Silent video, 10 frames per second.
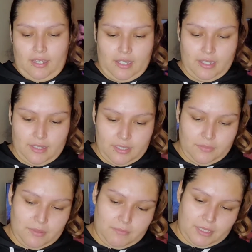and this
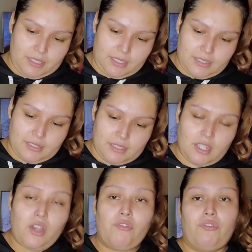one what size is this
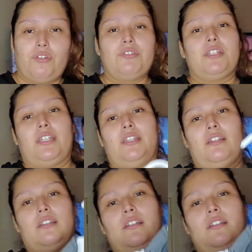Forty,